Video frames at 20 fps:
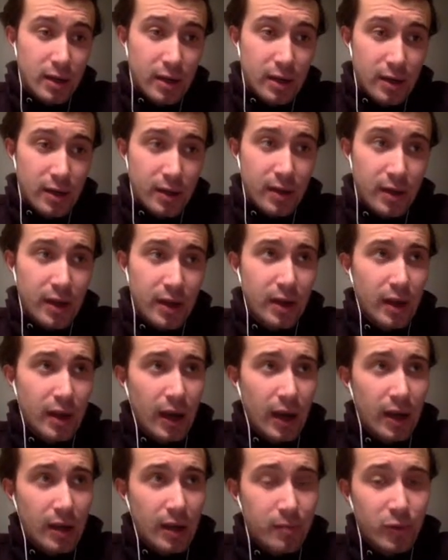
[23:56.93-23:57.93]
thing,
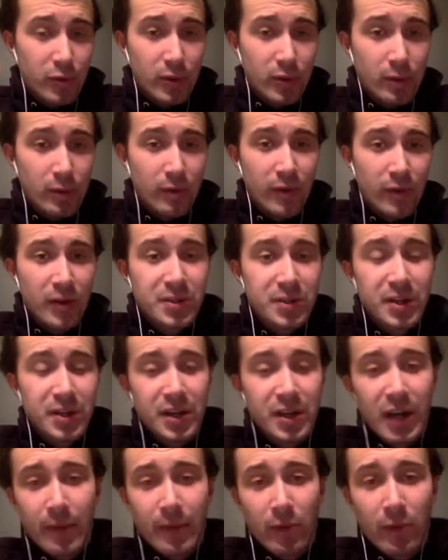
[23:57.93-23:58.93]
and then put the reversing
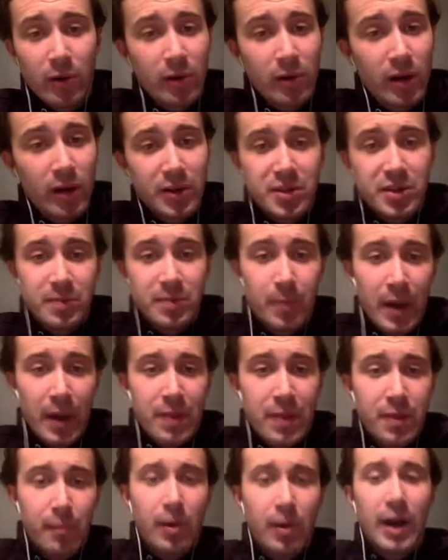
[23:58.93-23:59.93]
camera on. I just
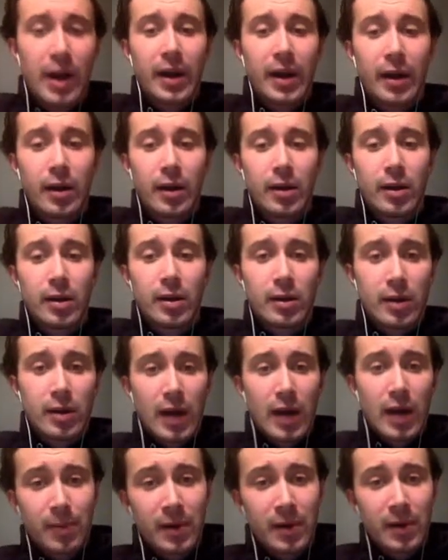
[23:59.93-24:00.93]
bent the bracket
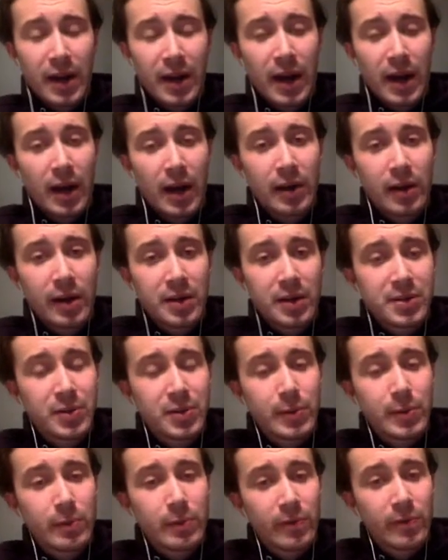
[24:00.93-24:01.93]
up and down
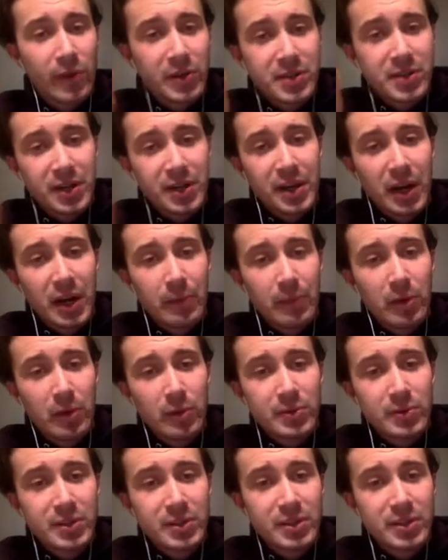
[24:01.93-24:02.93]
until the reversing camera
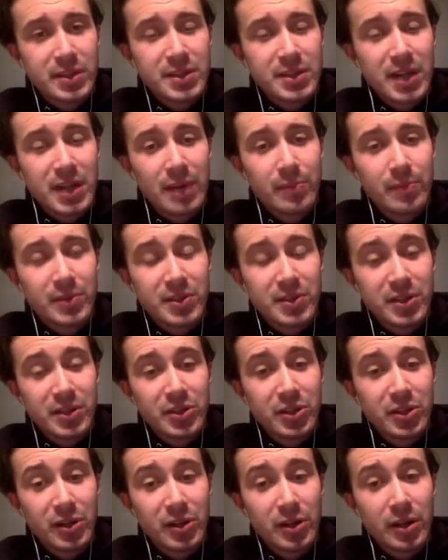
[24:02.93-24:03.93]
was in the same
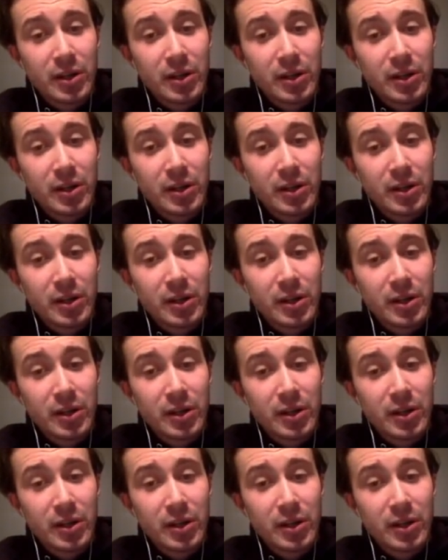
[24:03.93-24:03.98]
position